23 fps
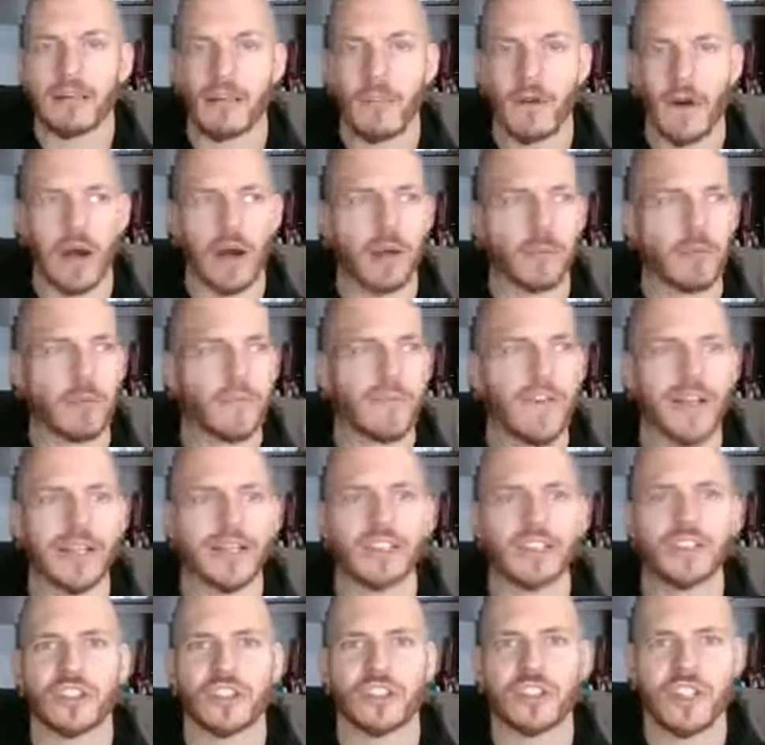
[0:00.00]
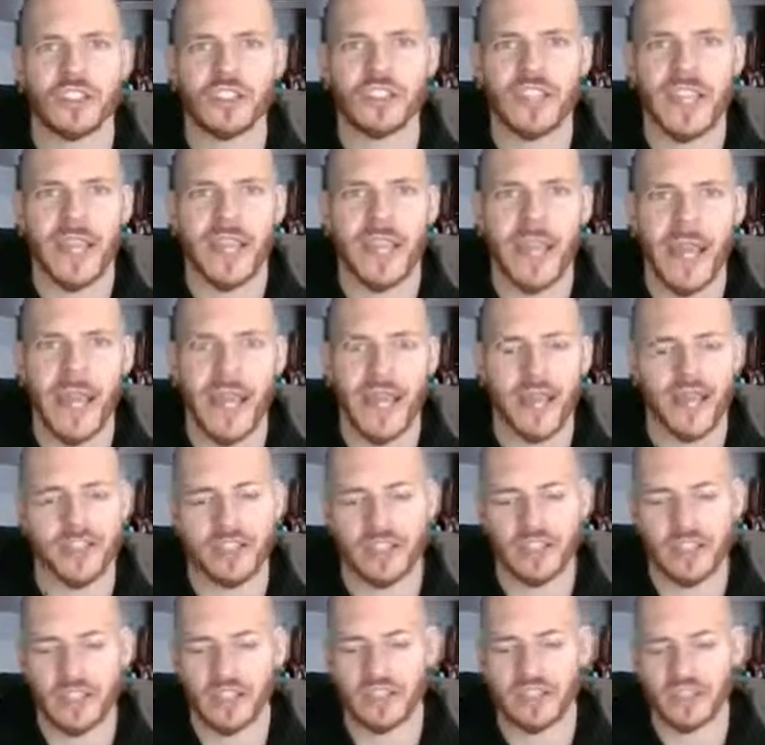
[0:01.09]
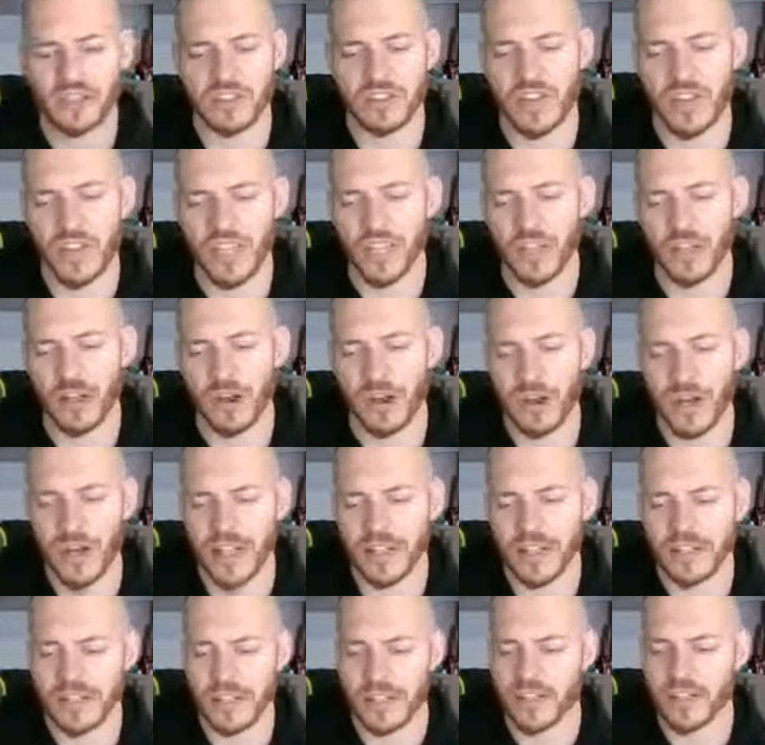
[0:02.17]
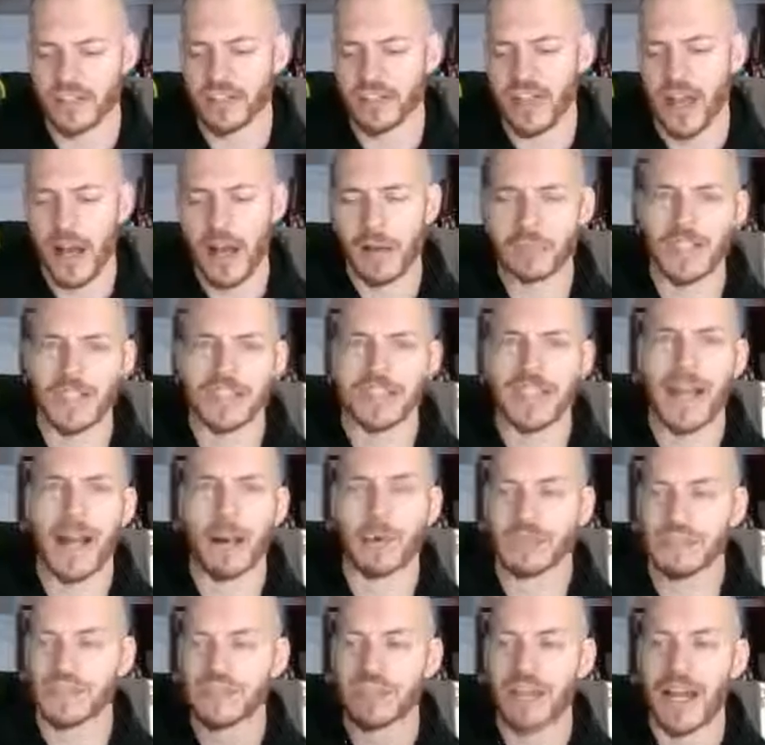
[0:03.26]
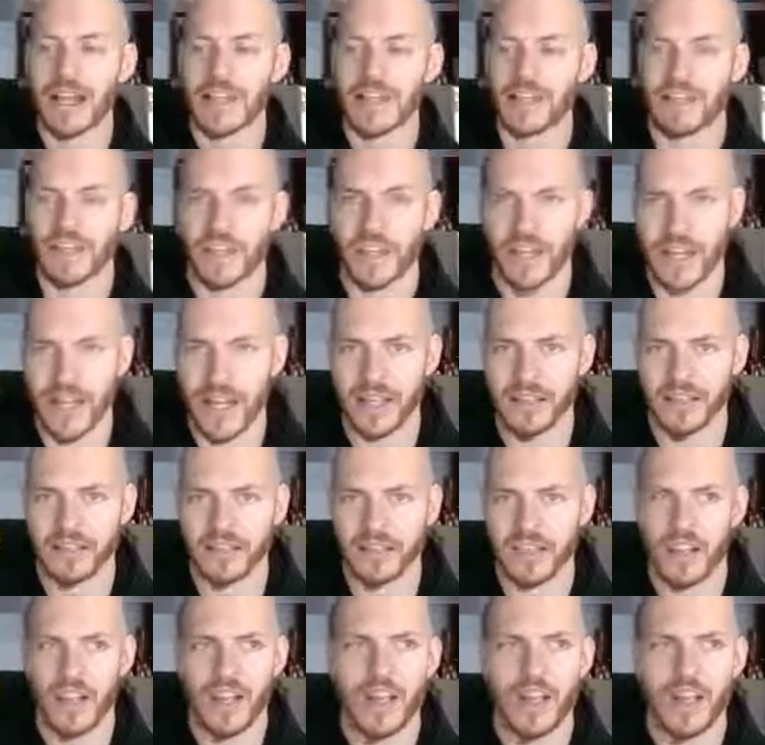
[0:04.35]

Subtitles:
the fact that she just had eggs, that she's sitting in her nest and there's an object outside of the nest,